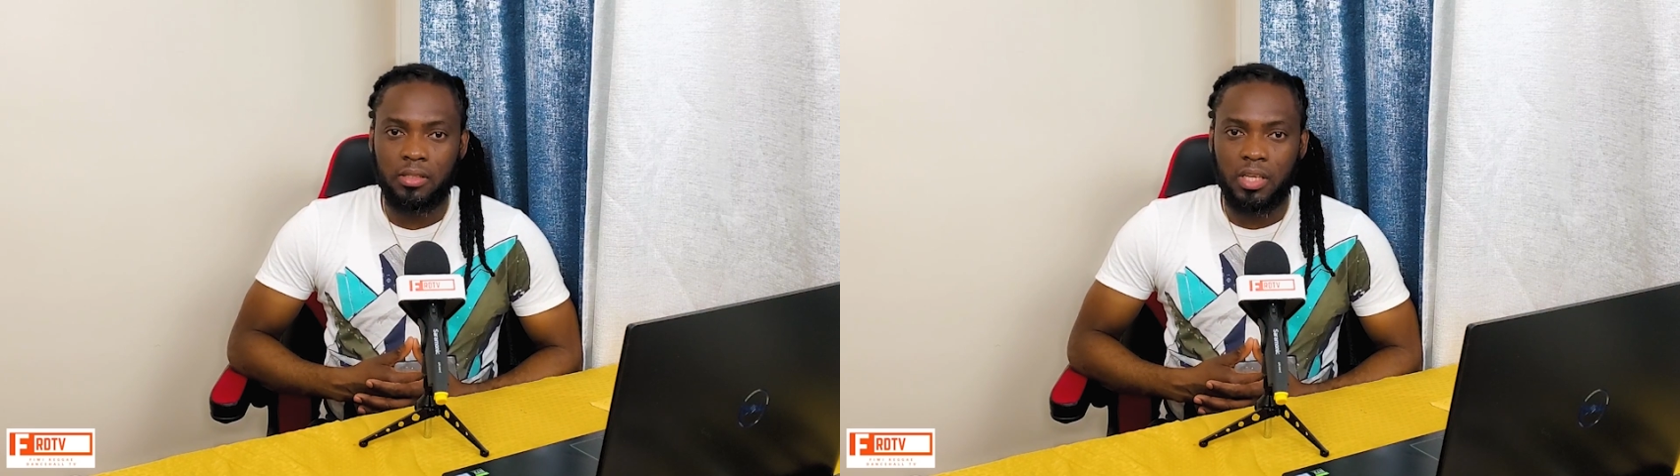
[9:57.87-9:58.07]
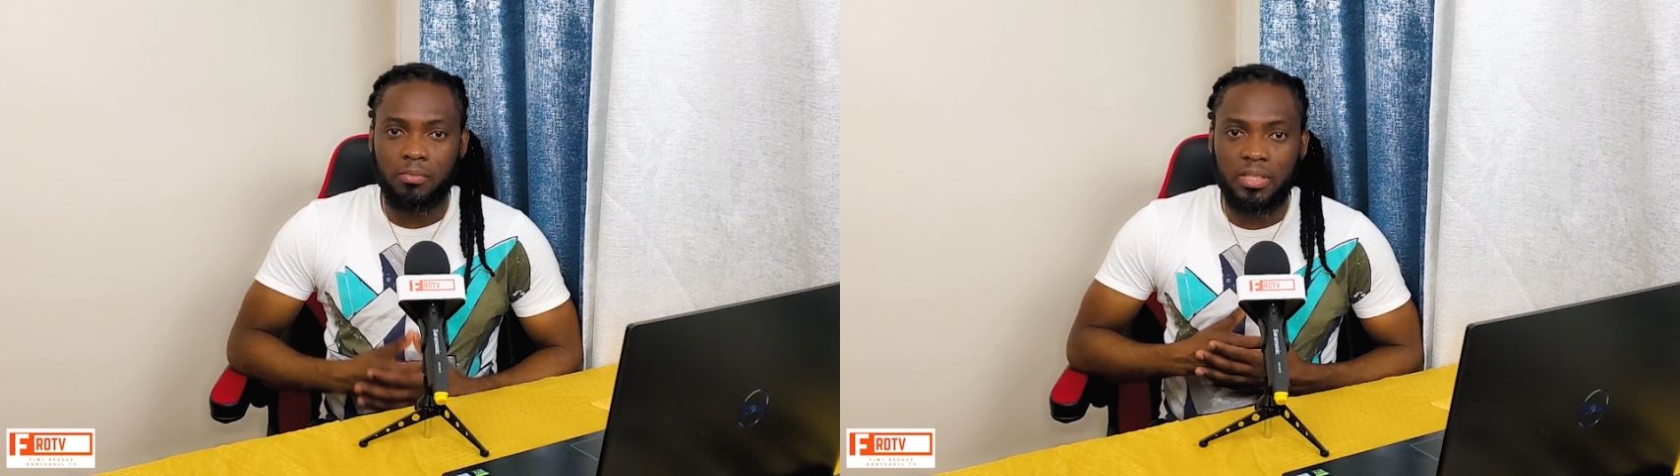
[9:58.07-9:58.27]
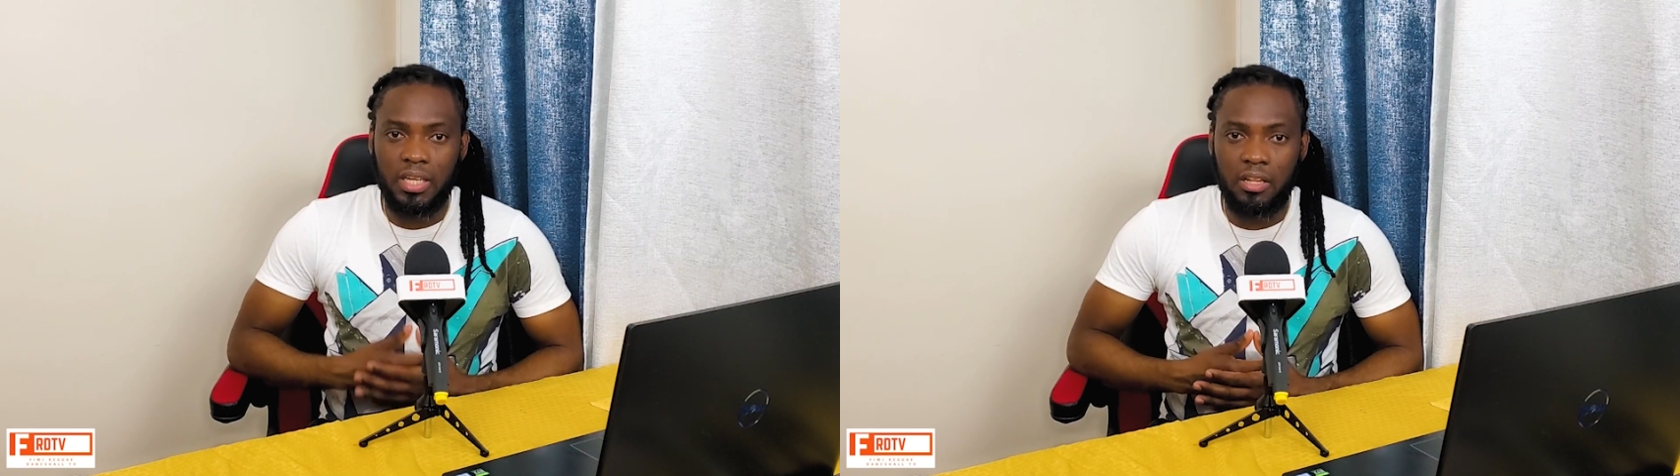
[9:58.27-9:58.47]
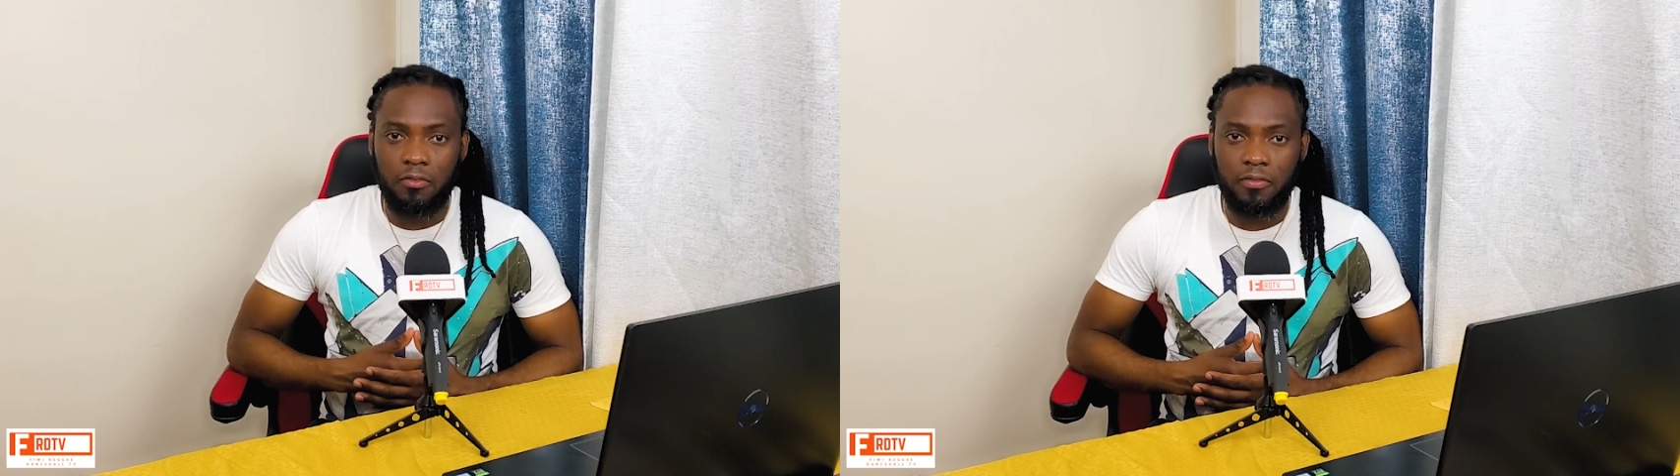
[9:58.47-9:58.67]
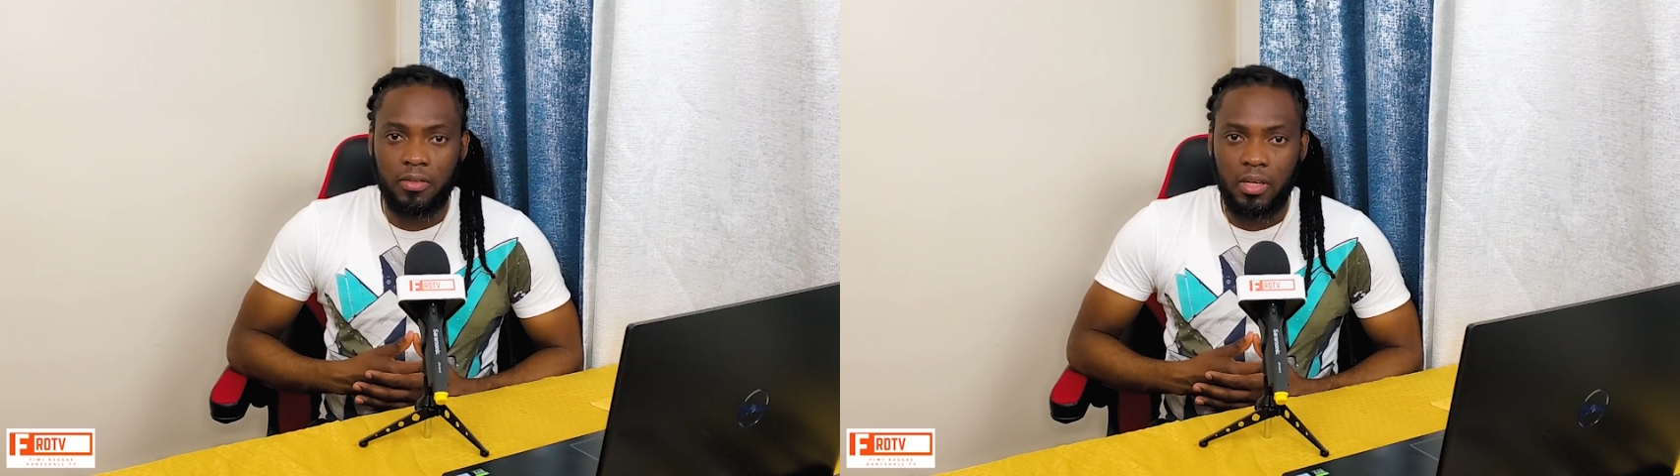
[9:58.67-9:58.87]

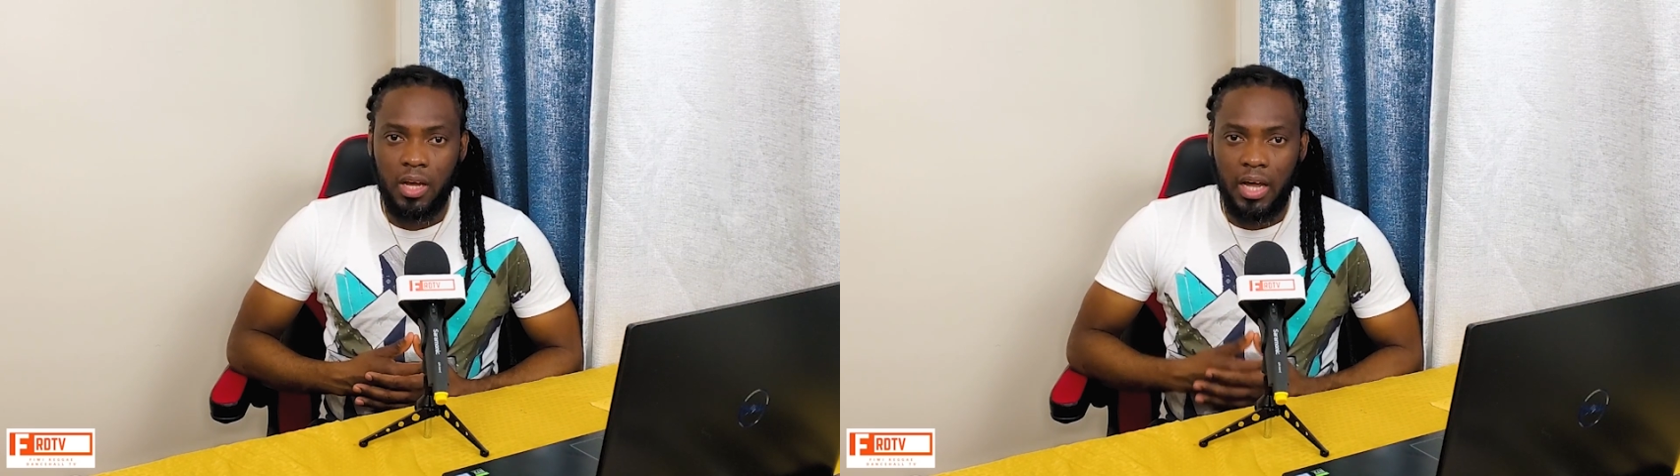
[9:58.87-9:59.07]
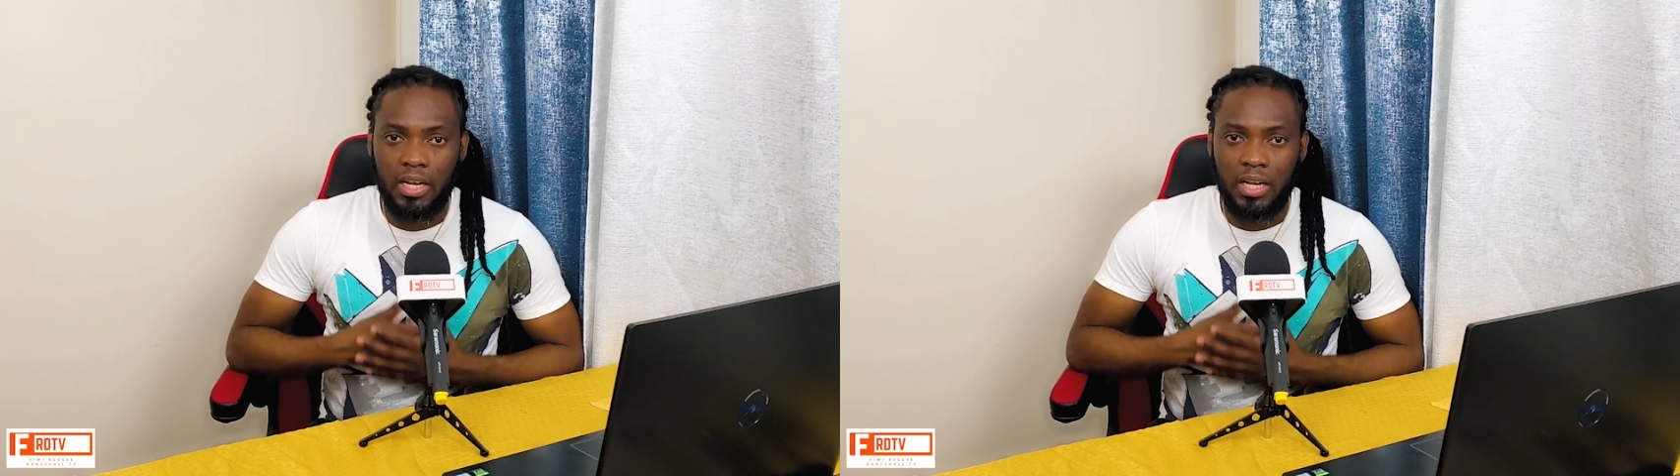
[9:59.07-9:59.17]
himself and